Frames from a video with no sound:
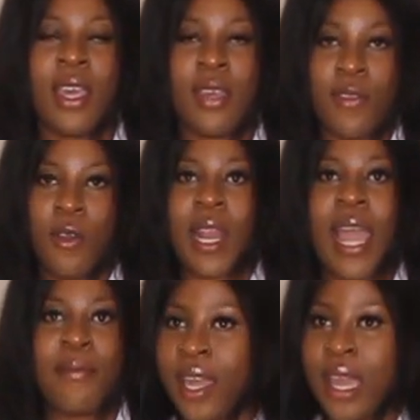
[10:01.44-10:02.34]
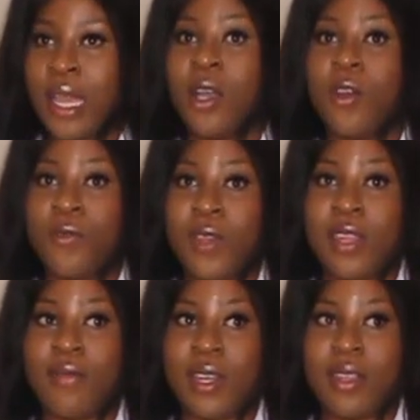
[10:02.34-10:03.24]
if you're like got
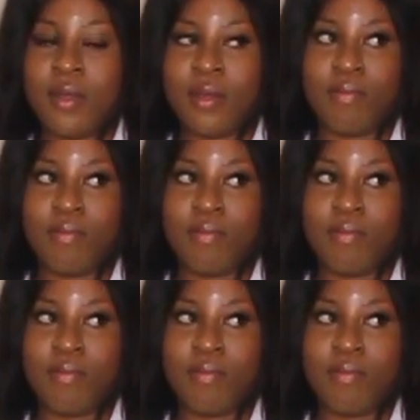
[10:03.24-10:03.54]
really really